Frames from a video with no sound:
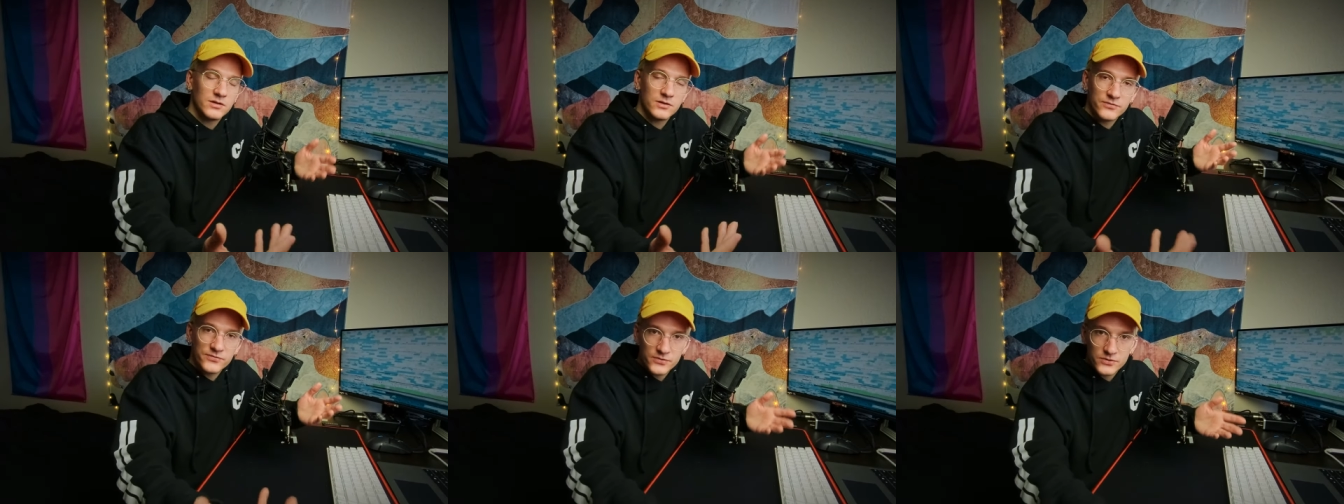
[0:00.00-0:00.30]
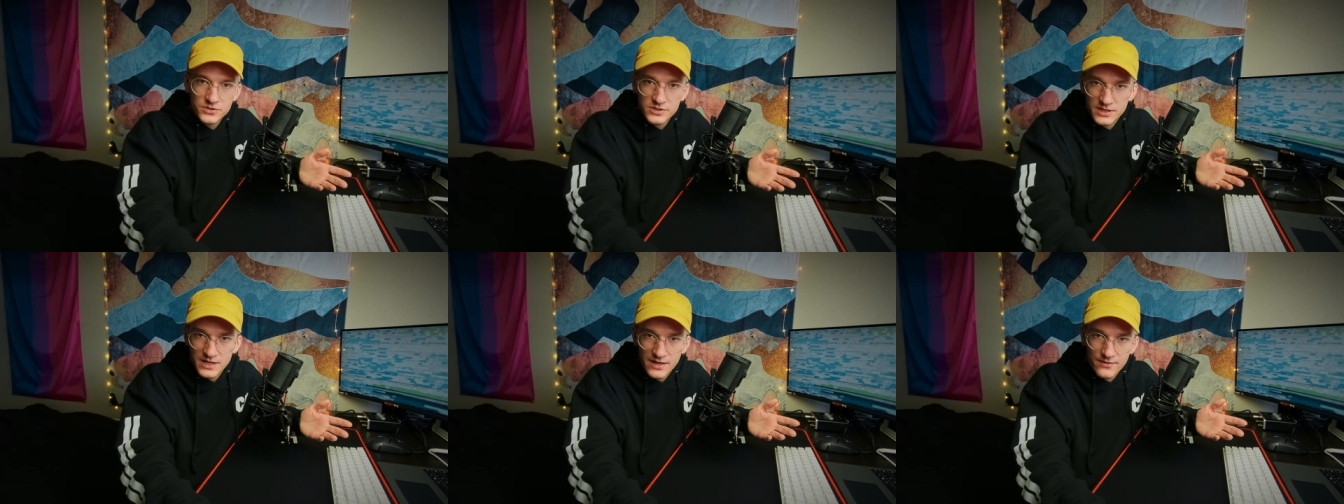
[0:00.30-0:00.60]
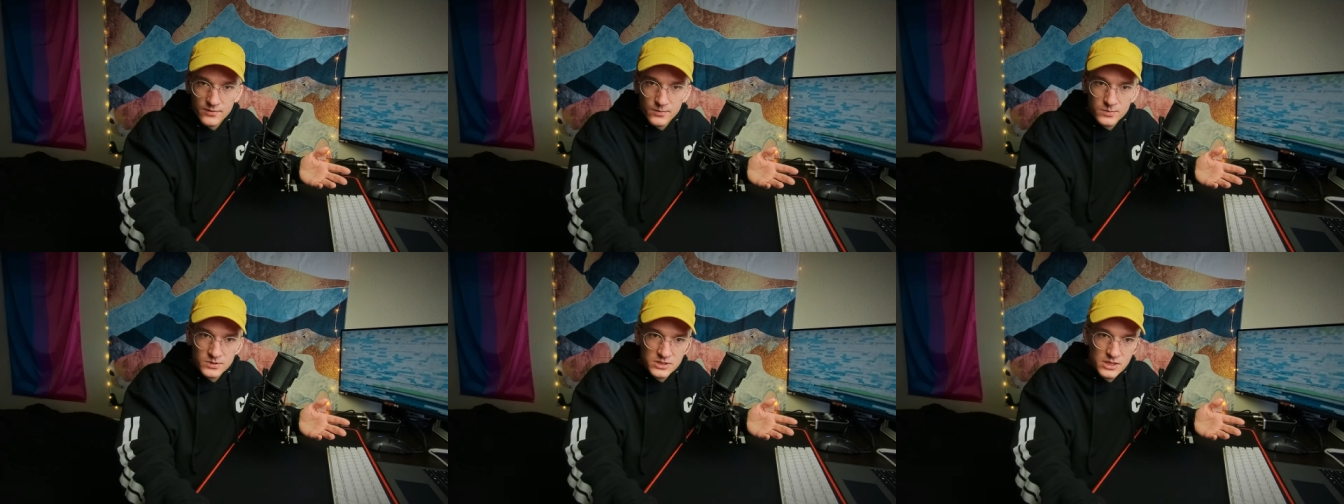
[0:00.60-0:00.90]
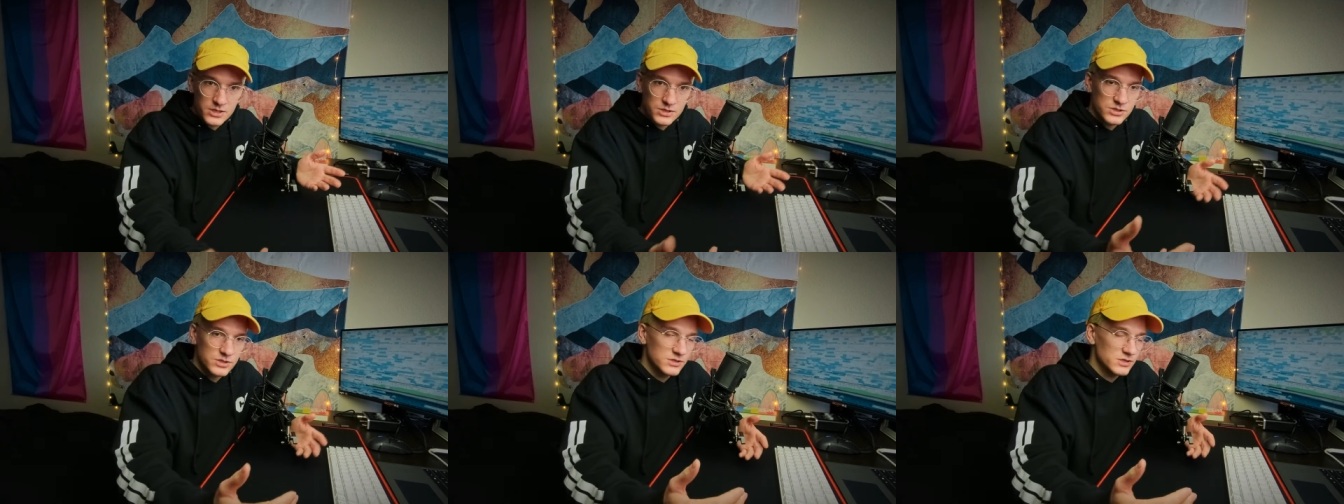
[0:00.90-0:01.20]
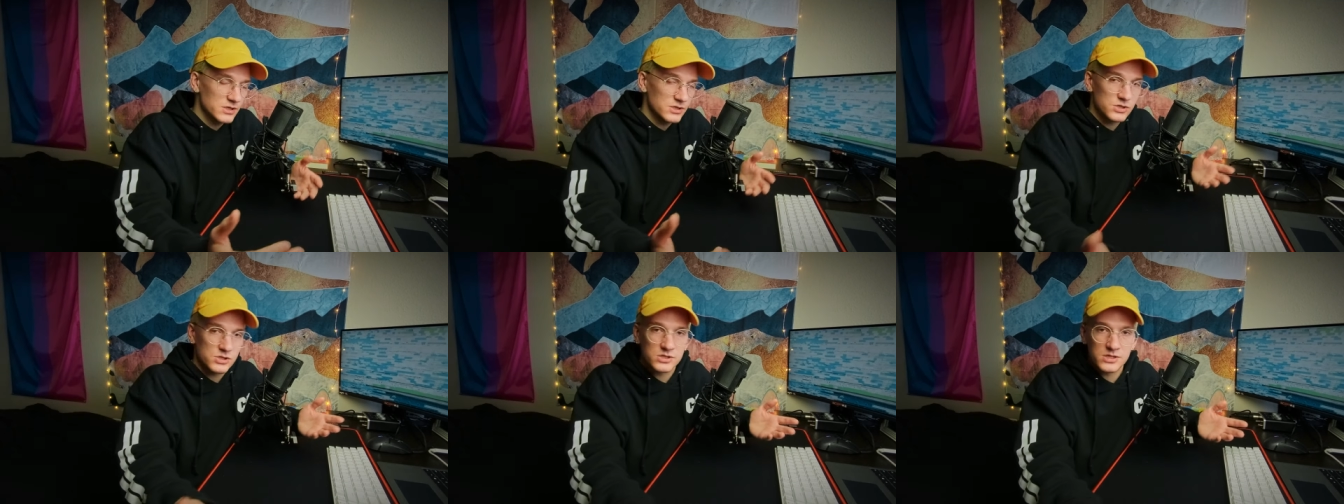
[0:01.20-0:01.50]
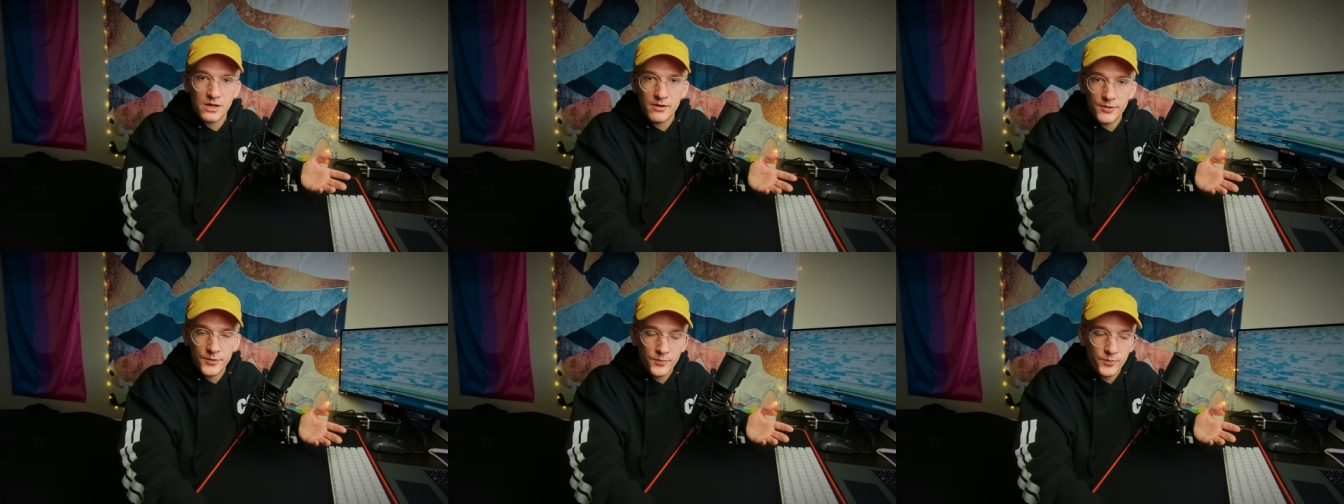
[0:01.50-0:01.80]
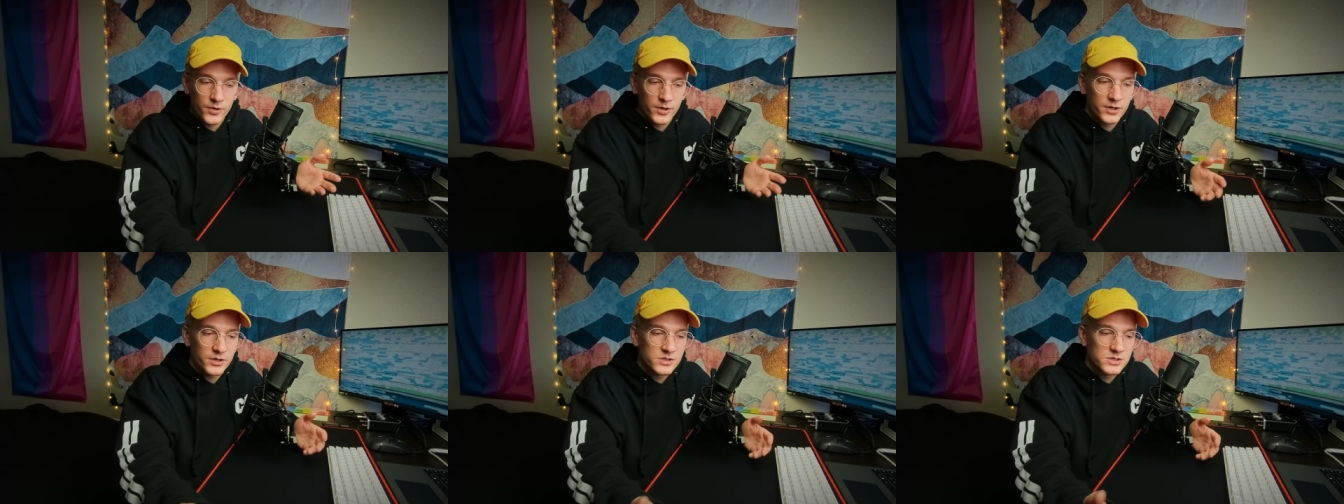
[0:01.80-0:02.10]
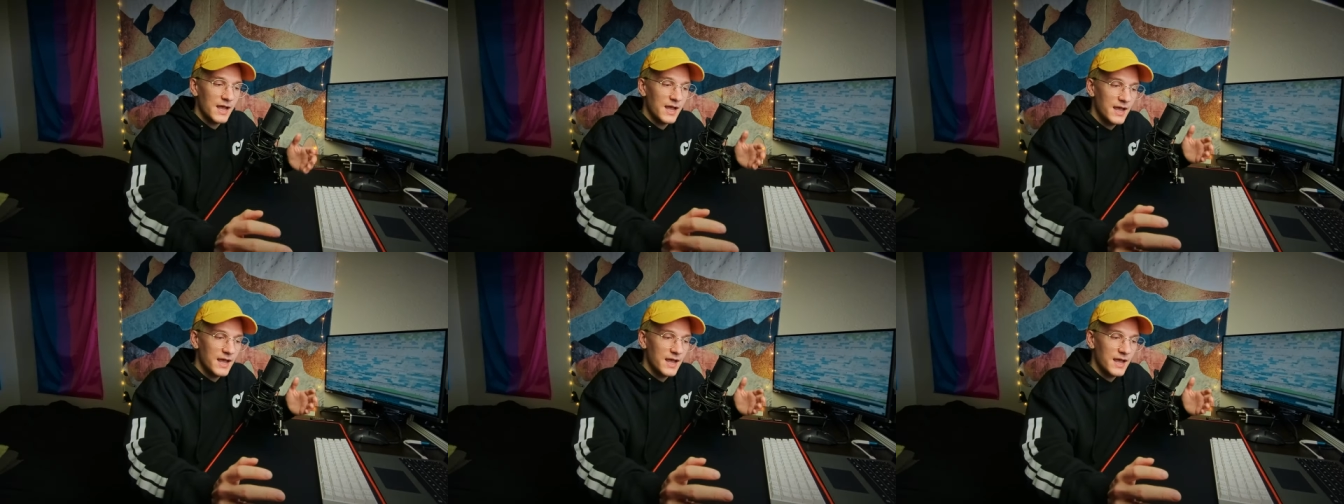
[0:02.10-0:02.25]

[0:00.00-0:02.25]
your phone's gonna have limitations. That's just how it works.